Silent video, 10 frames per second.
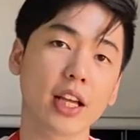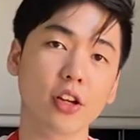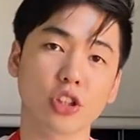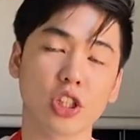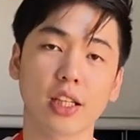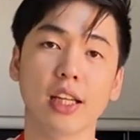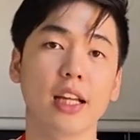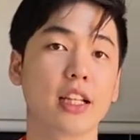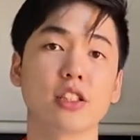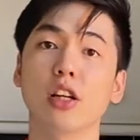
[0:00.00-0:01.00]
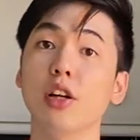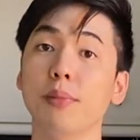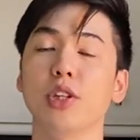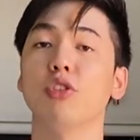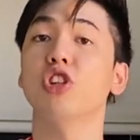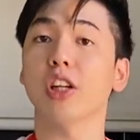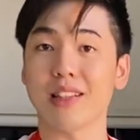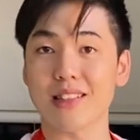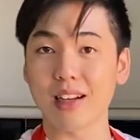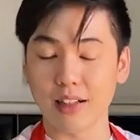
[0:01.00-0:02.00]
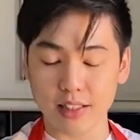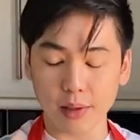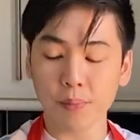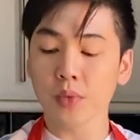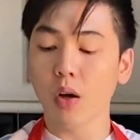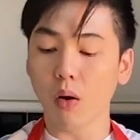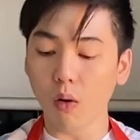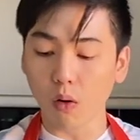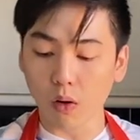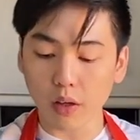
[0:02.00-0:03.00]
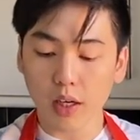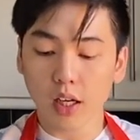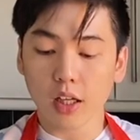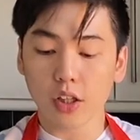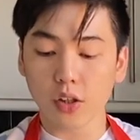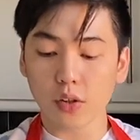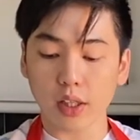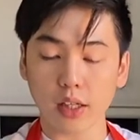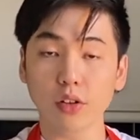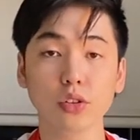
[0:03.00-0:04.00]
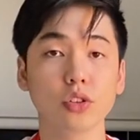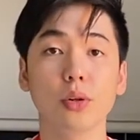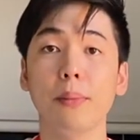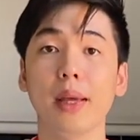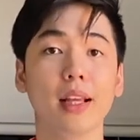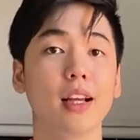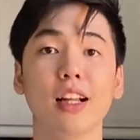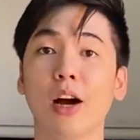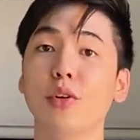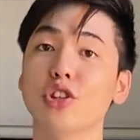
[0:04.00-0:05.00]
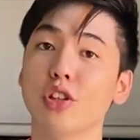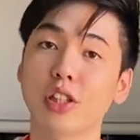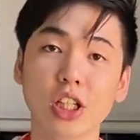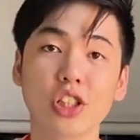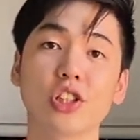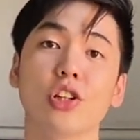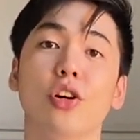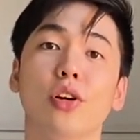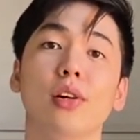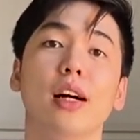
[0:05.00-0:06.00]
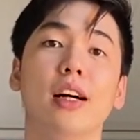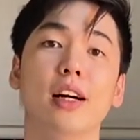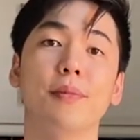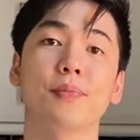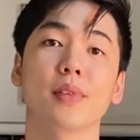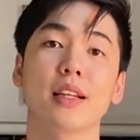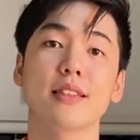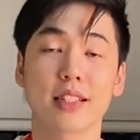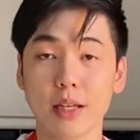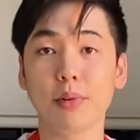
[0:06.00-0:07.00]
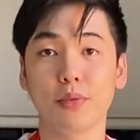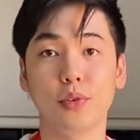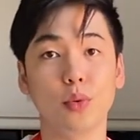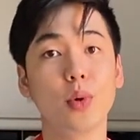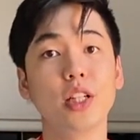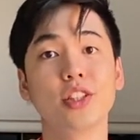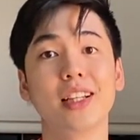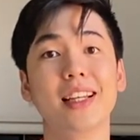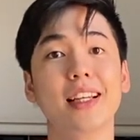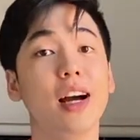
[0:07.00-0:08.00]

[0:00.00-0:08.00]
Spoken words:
your chicken and then turn them into chicken satay, or you can also make our traditional staple food, which is